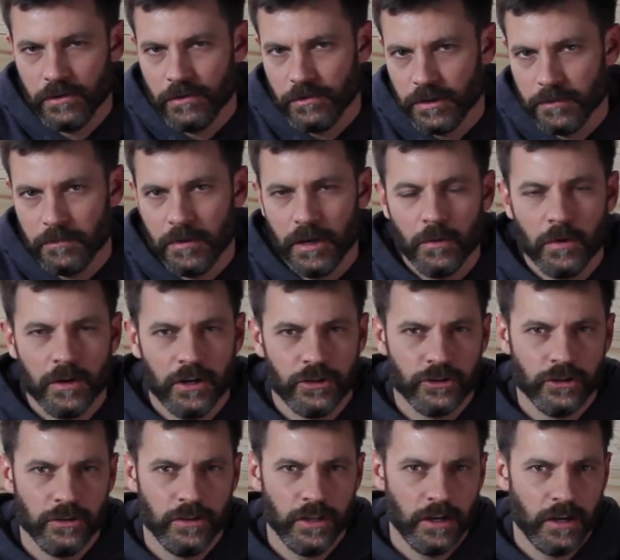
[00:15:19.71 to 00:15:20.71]
you may want
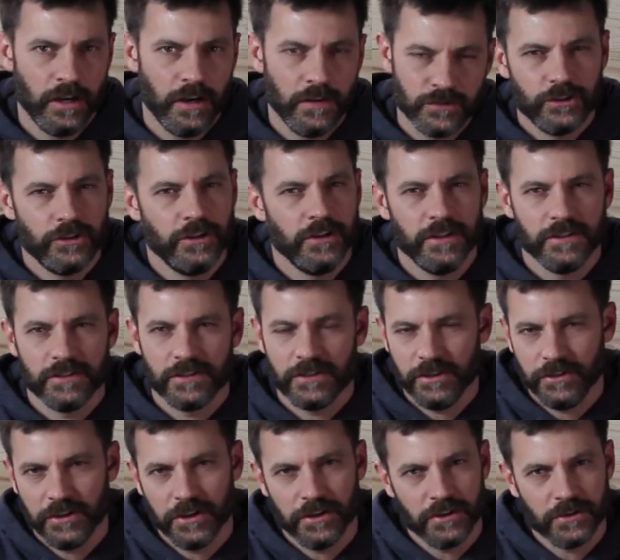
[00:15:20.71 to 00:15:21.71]
to turn that off so you can
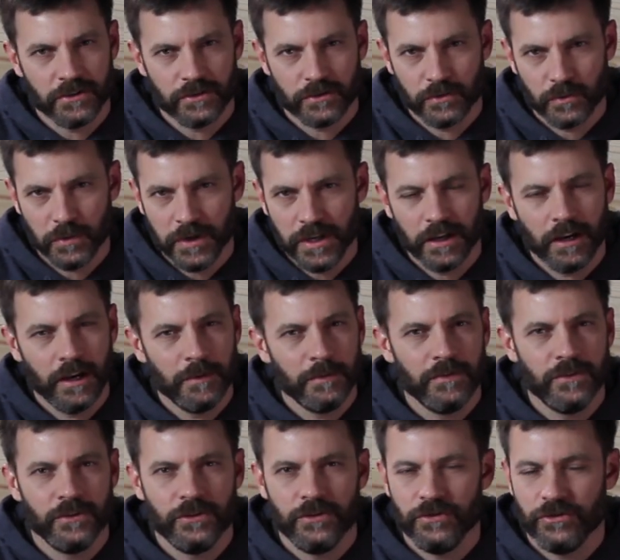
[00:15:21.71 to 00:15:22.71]
still hear the sweet hum
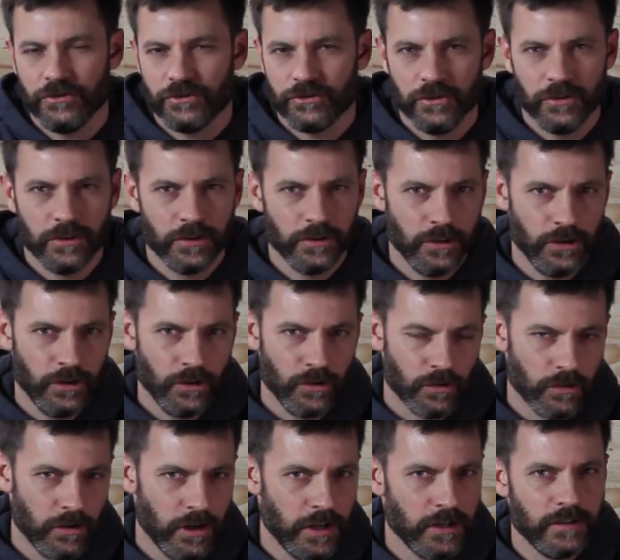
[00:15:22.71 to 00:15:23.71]
of the 2-stroke or the
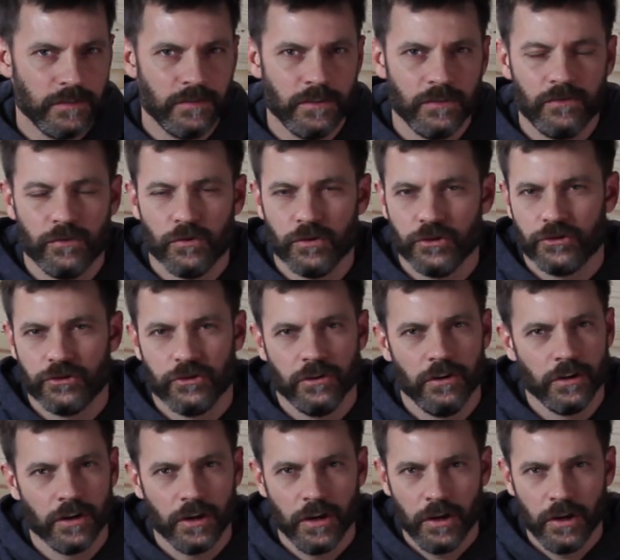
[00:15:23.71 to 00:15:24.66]
grunt of the 4-stroke,